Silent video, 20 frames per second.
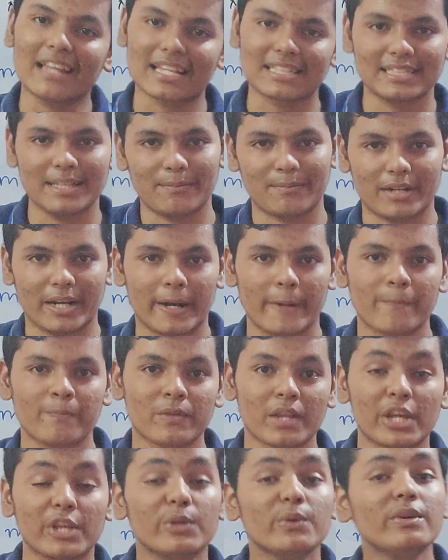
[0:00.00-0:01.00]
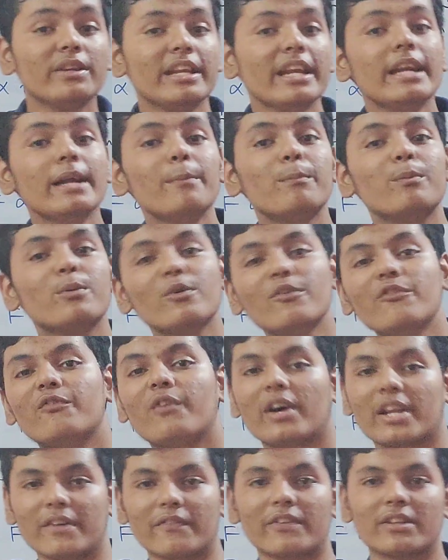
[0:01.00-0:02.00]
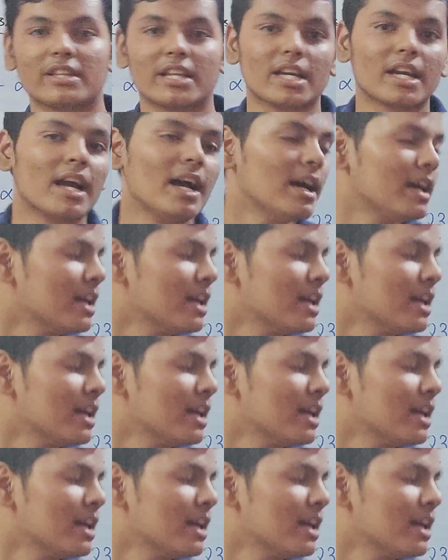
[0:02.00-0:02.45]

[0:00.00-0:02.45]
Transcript: accepted. You need a proof for everything.